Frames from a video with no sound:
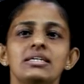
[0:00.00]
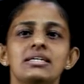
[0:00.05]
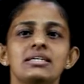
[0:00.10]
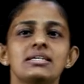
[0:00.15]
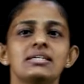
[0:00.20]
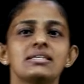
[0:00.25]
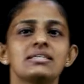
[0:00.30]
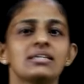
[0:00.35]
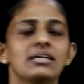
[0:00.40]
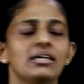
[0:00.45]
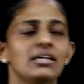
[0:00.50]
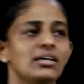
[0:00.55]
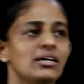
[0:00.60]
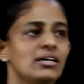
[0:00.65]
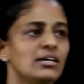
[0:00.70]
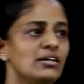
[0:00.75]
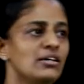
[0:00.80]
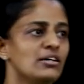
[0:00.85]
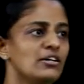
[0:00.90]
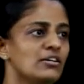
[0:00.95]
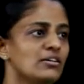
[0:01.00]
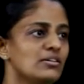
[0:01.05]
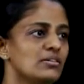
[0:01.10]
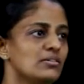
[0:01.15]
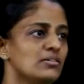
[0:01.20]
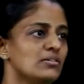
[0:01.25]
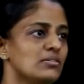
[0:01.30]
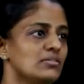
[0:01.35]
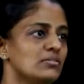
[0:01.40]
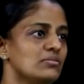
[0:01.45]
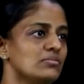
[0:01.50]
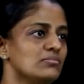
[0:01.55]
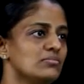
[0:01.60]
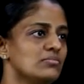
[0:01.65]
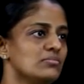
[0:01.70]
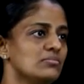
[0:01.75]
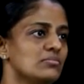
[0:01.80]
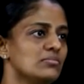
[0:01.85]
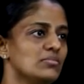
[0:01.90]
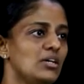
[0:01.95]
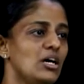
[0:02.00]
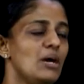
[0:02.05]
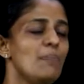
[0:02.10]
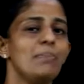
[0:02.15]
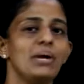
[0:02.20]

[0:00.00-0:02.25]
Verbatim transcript: is a, a